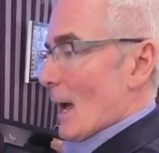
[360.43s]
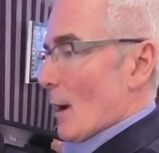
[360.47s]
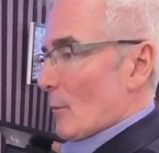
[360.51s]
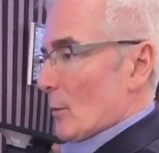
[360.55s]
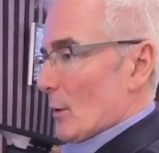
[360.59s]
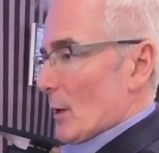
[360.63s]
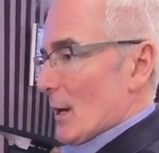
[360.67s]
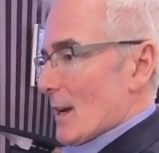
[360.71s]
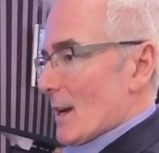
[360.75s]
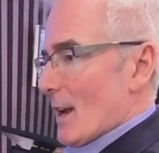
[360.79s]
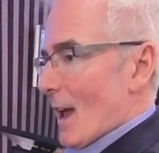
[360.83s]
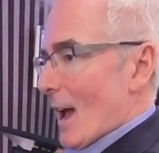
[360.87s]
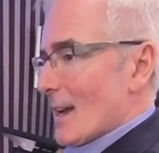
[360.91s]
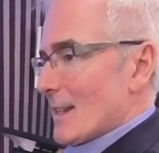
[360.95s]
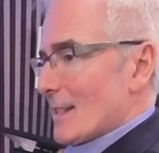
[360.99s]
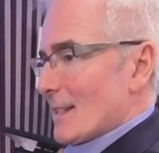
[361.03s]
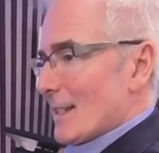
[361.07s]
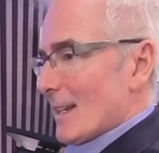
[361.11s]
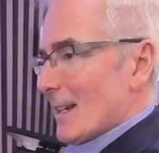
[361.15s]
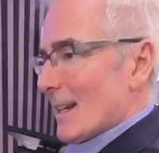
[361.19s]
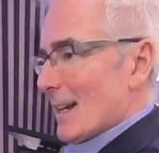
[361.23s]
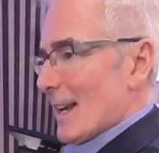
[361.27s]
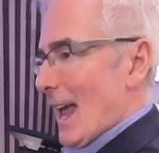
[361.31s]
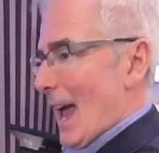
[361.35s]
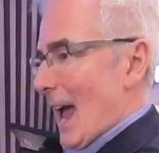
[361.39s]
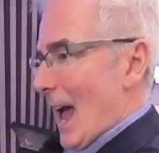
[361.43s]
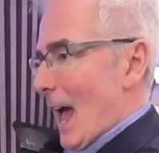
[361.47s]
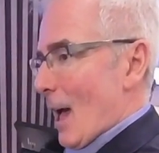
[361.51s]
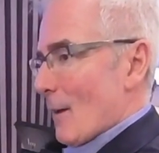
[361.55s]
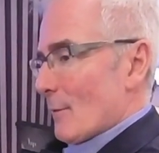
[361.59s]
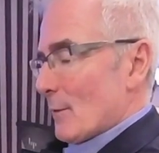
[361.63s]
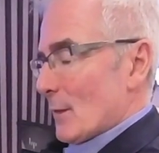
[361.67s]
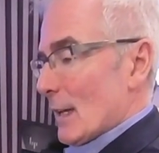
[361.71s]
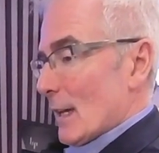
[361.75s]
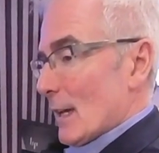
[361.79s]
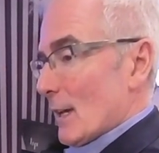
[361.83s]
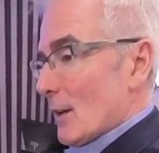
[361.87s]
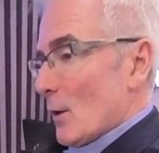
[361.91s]
now put a
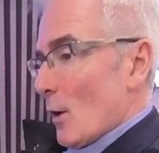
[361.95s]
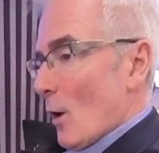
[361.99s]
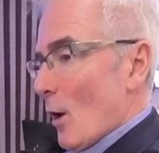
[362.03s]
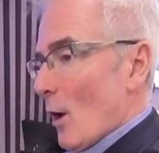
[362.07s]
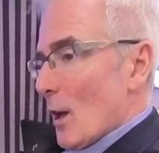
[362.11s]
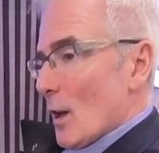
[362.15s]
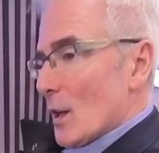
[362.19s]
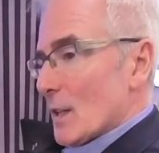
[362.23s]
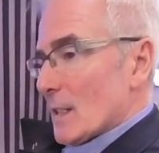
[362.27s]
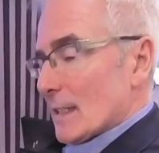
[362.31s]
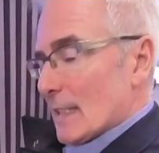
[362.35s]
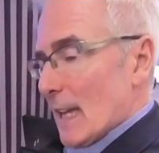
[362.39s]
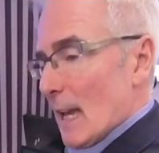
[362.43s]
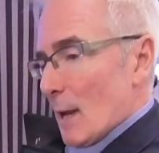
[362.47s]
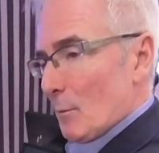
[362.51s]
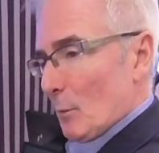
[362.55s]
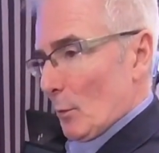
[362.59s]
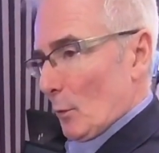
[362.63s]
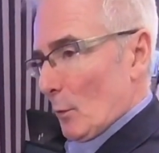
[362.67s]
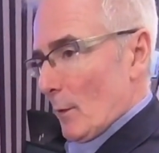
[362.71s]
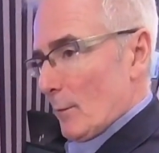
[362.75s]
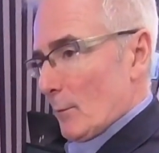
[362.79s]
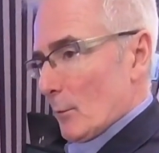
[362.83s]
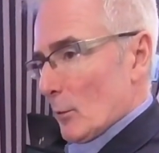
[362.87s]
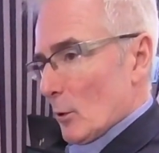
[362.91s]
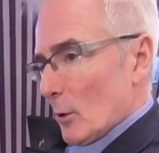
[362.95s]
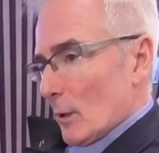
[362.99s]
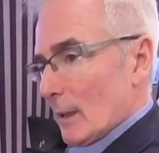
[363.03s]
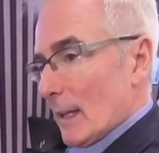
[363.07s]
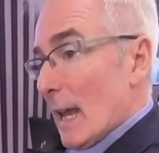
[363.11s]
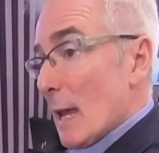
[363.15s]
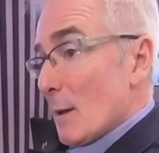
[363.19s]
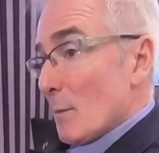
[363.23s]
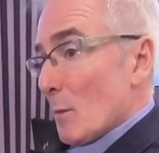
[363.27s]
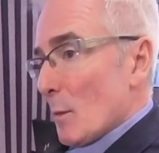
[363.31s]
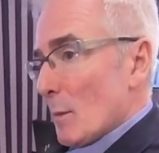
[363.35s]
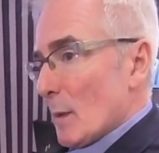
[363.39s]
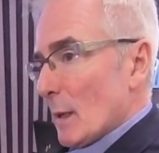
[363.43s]
19.5 in, same peripheral
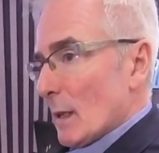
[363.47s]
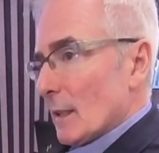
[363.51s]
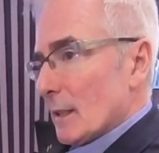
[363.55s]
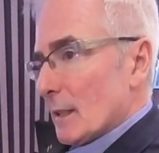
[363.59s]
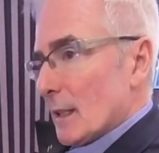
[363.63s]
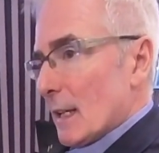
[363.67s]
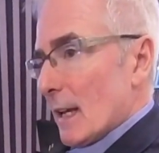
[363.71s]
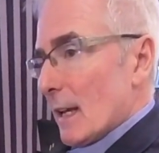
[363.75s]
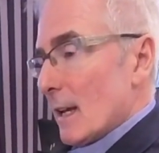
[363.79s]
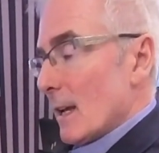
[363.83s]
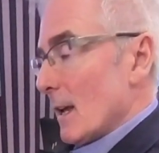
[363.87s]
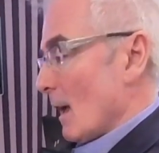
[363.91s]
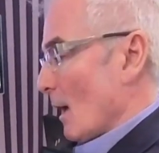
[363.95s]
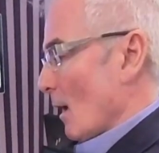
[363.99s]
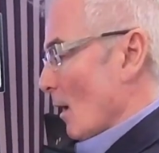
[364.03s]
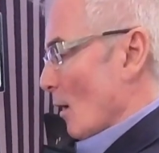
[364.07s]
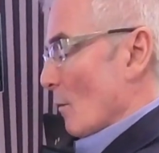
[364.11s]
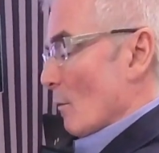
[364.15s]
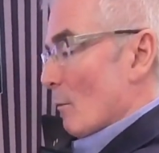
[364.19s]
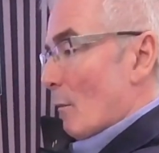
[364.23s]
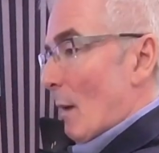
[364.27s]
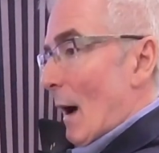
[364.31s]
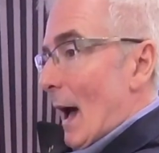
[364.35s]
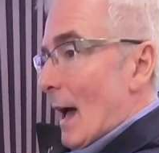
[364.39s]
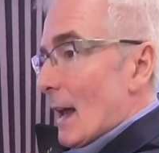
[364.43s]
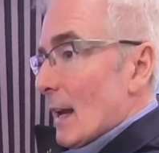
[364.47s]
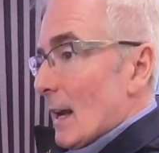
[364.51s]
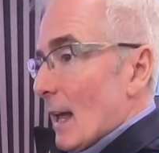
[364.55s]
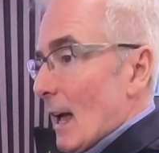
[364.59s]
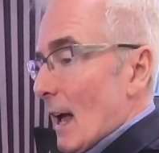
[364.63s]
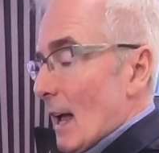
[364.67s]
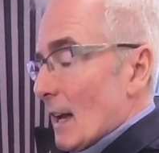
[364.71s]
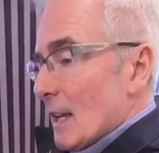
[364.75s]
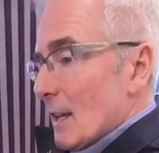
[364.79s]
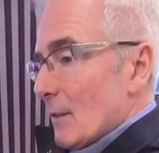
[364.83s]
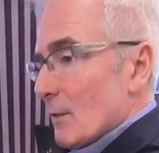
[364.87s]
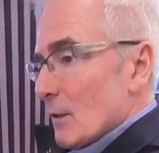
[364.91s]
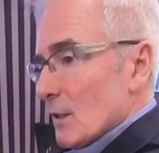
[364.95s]
capability, but
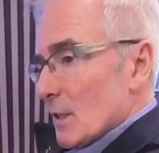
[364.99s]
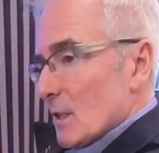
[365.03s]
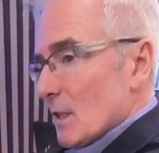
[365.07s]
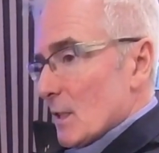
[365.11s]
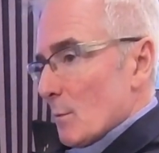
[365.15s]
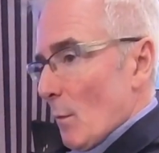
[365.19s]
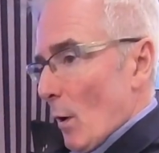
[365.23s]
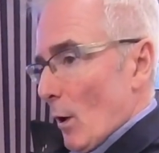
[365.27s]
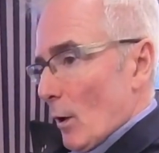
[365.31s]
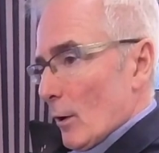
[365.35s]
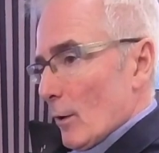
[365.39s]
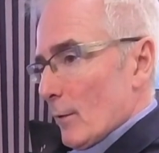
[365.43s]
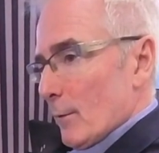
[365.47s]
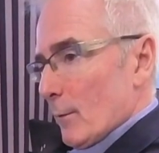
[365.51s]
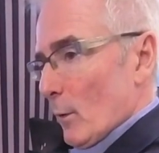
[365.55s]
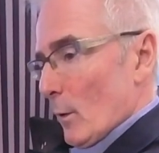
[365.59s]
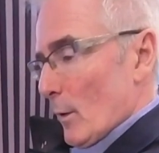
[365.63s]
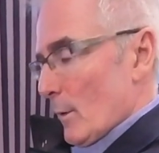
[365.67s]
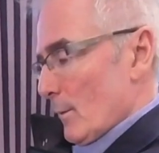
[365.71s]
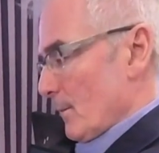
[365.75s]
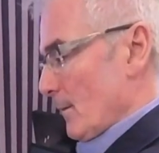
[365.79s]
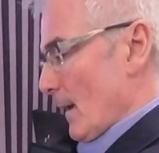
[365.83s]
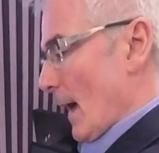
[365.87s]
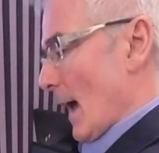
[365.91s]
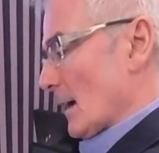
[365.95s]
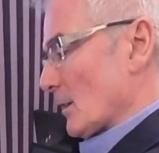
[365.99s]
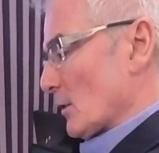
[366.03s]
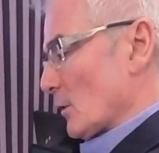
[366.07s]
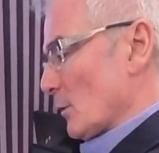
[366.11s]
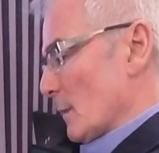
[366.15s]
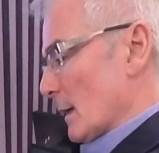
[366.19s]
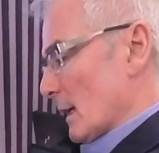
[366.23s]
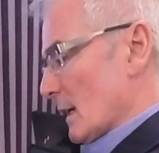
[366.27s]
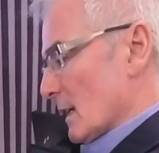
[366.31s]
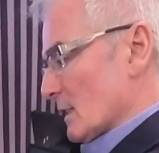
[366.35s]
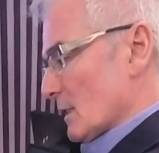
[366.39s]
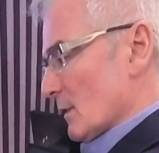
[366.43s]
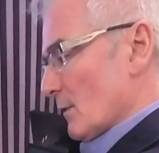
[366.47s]
an even smaller form factor
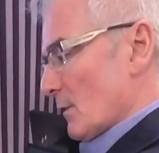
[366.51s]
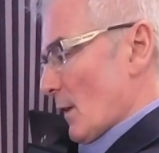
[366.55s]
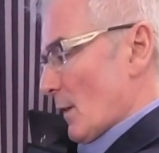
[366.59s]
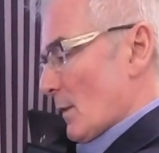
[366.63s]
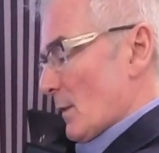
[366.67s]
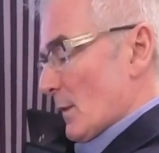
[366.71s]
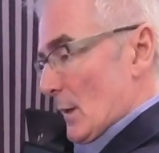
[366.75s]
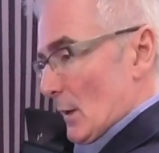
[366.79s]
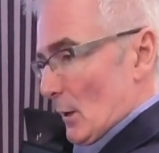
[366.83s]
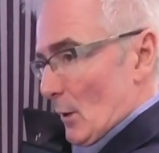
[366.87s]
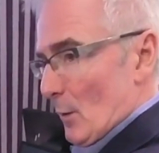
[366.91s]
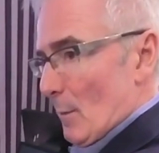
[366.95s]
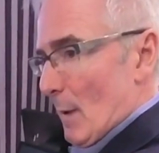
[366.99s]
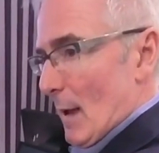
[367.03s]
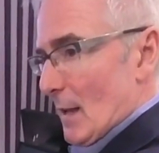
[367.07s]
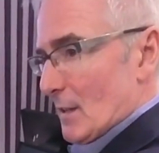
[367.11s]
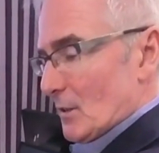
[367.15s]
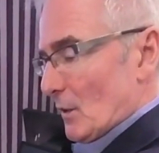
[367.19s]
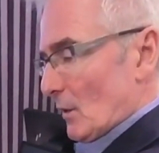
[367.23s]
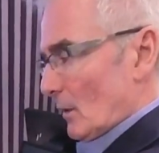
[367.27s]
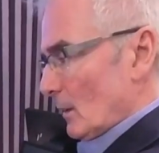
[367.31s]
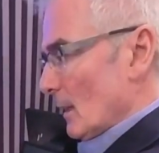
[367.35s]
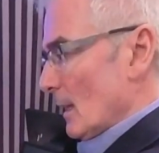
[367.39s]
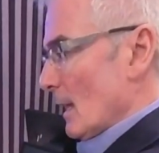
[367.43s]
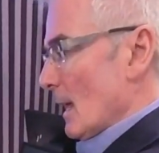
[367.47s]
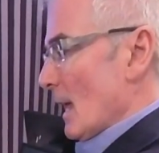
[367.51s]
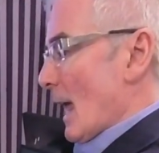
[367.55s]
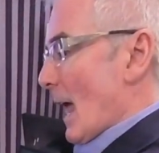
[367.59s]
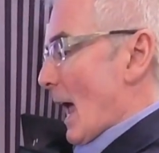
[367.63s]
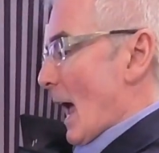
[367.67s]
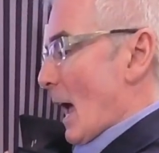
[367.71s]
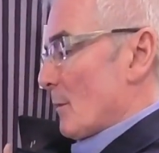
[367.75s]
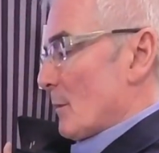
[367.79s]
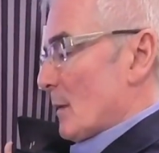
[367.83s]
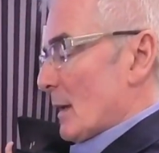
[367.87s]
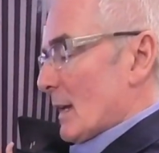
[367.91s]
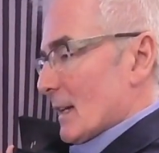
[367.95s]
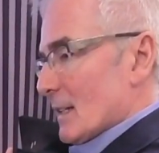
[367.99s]
because of the thinner bezel
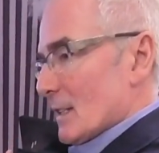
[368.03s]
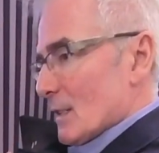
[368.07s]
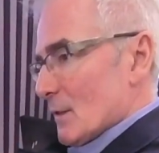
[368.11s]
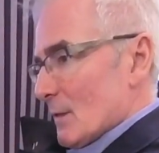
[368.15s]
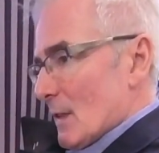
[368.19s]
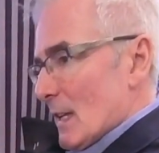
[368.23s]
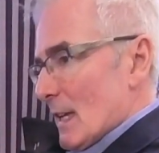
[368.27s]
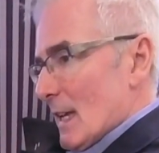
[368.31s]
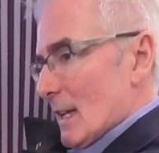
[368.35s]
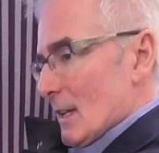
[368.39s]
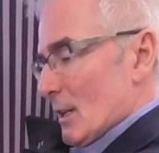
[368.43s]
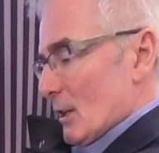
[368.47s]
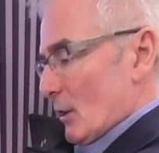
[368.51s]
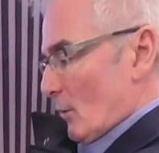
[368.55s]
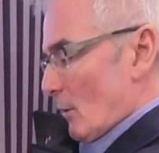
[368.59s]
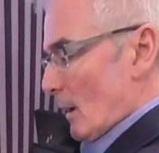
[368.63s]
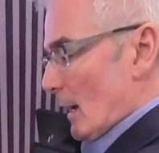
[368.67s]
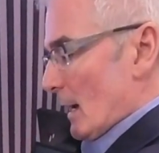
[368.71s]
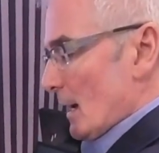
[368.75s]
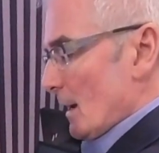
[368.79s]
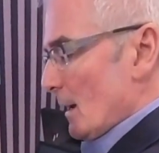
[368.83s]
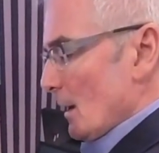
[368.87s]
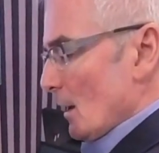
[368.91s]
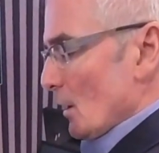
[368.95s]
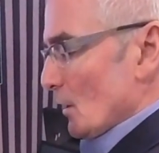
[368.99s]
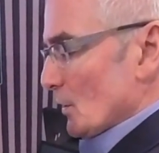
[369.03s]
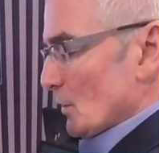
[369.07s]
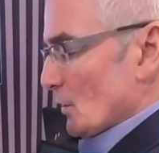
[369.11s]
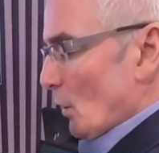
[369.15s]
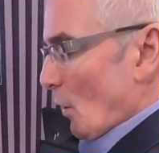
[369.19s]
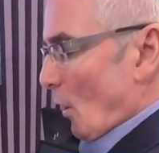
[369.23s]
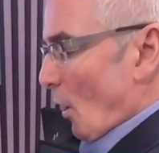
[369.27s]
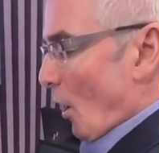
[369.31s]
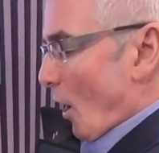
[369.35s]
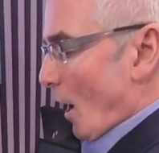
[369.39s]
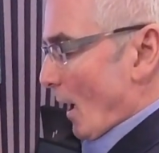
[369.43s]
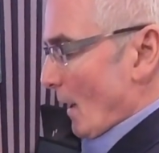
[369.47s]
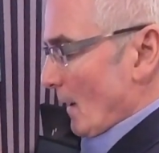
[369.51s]
and because of the integrated. So
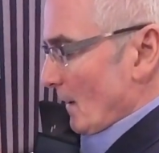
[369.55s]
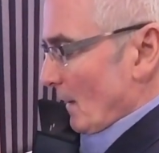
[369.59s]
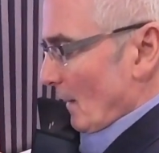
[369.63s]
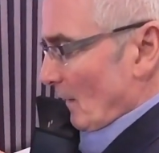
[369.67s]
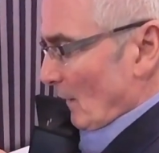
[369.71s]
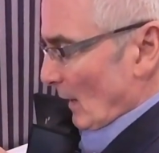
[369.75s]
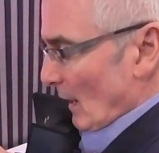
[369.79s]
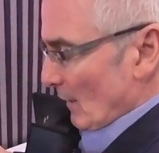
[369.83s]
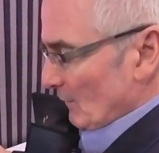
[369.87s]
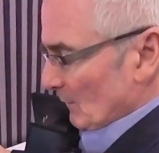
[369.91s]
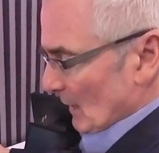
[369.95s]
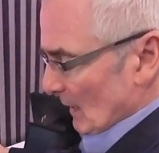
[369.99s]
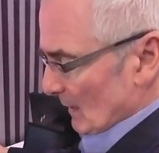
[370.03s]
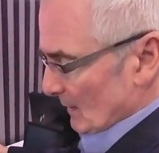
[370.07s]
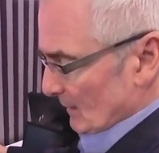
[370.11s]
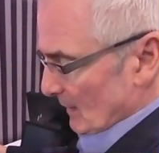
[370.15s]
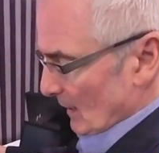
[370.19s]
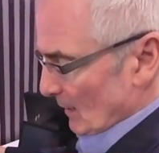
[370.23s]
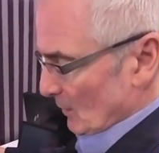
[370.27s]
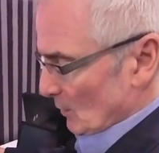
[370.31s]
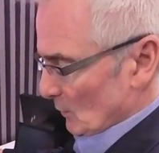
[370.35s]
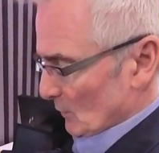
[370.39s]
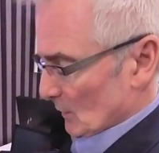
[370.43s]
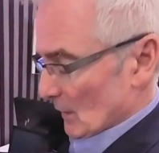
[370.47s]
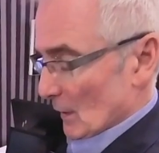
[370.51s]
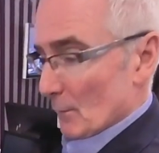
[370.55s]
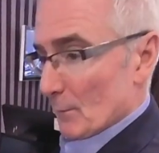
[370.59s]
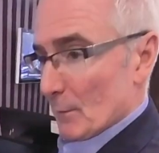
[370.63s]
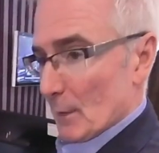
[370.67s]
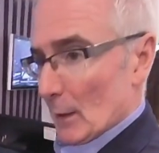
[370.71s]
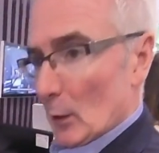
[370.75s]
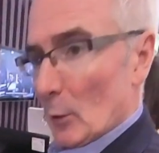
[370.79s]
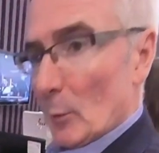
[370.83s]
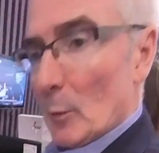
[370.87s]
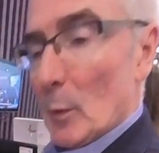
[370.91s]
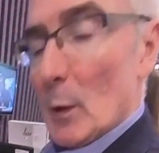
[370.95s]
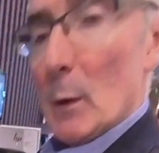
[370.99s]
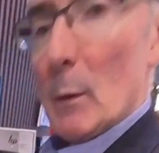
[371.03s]
on the left-hand side, you see a
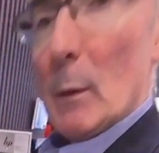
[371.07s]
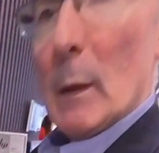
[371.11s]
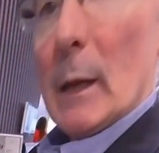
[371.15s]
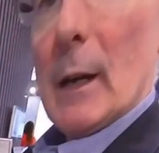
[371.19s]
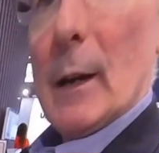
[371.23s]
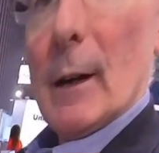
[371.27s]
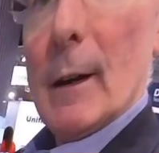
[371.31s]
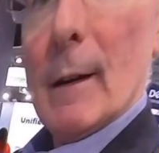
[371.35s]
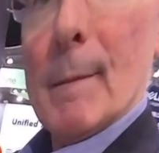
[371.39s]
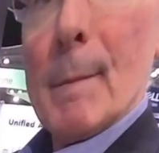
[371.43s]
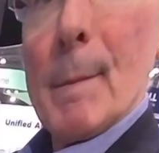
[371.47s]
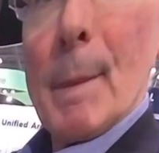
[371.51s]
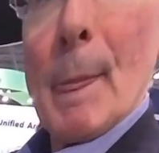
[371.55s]
fingerprint reader.